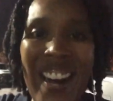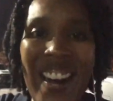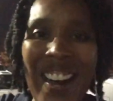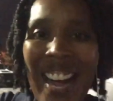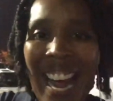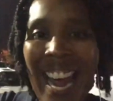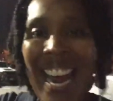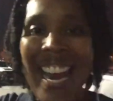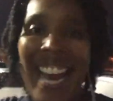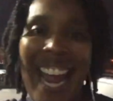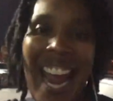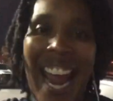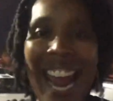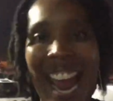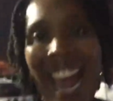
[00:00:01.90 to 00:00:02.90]
Hey,
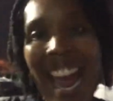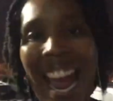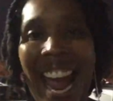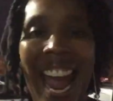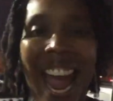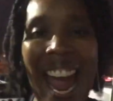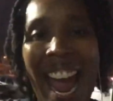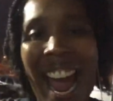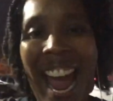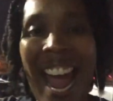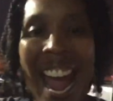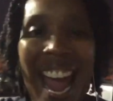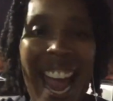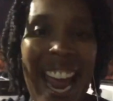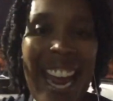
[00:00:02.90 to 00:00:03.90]
hey,
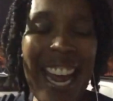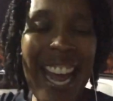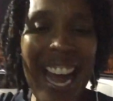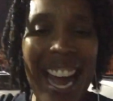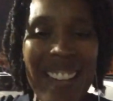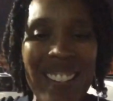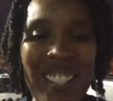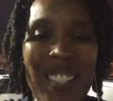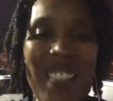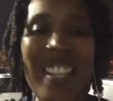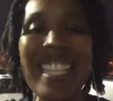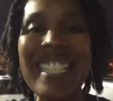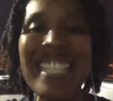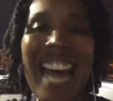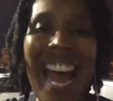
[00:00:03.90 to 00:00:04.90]
hey! I'm so
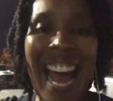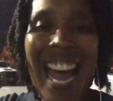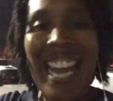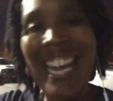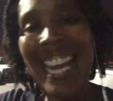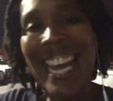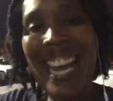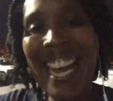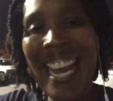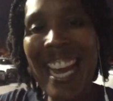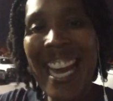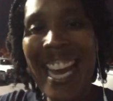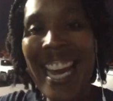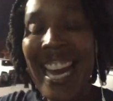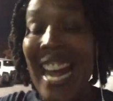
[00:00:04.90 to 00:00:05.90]

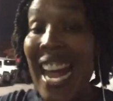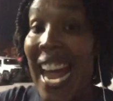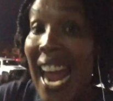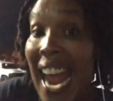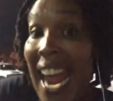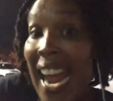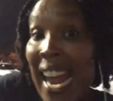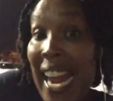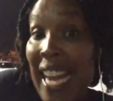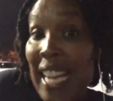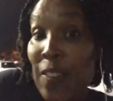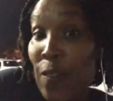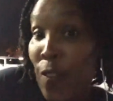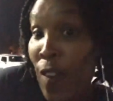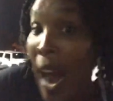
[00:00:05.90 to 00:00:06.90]
excited! It's
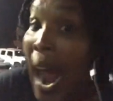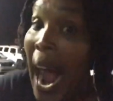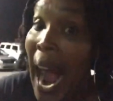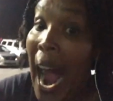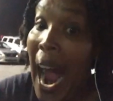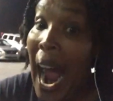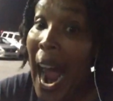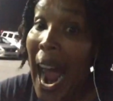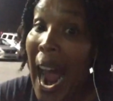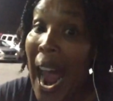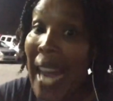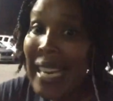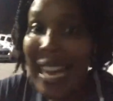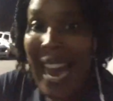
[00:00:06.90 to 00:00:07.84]
Friday!